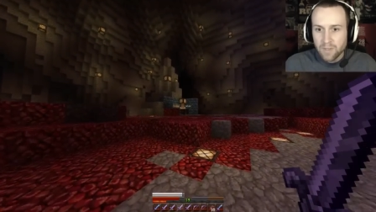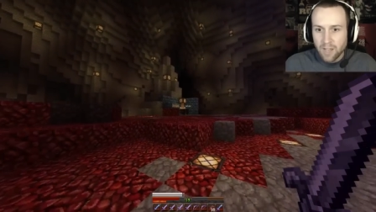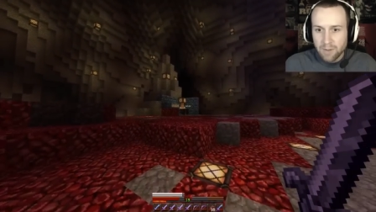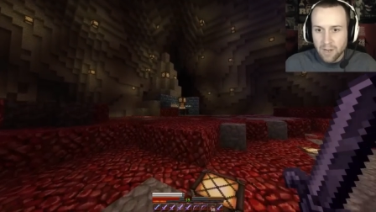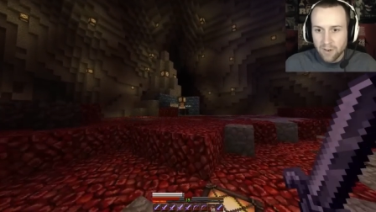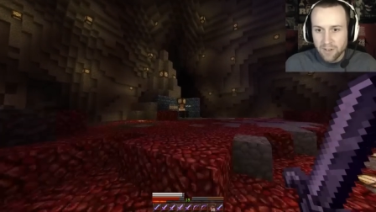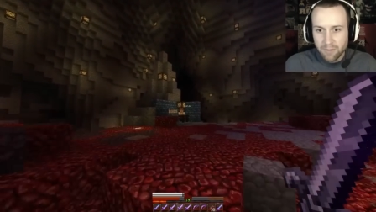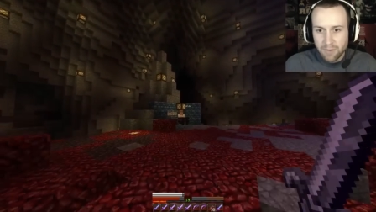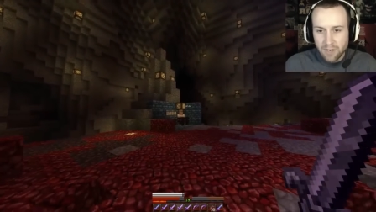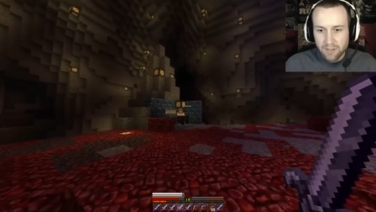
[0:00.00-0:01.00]
a bow. I'm going, and
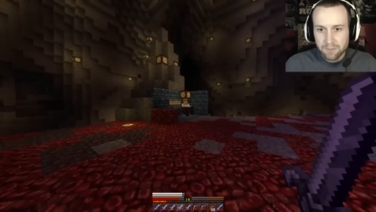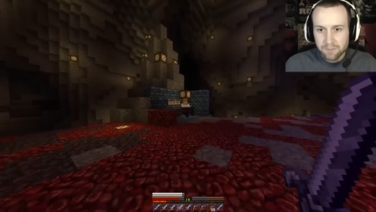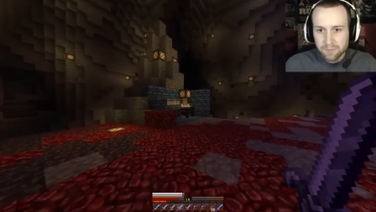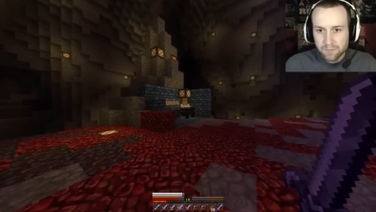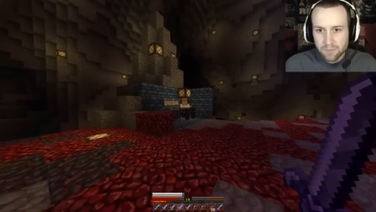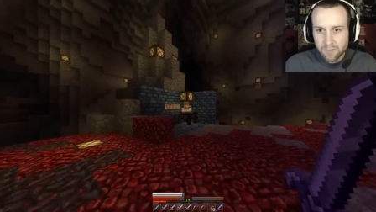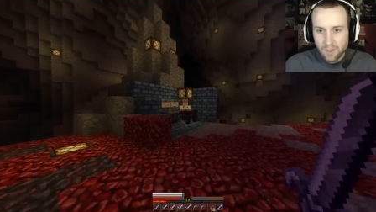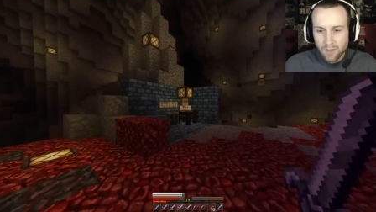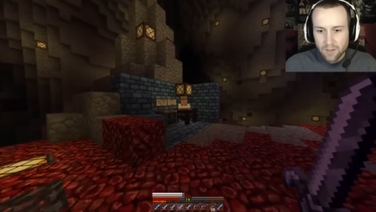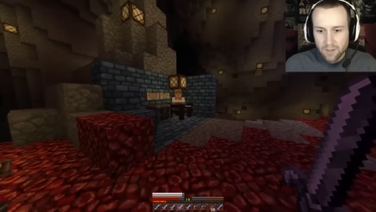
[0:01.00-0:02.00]
I'm going. You need to get a bow
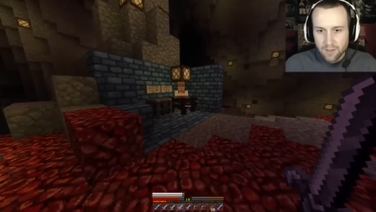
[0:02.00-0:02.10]
now.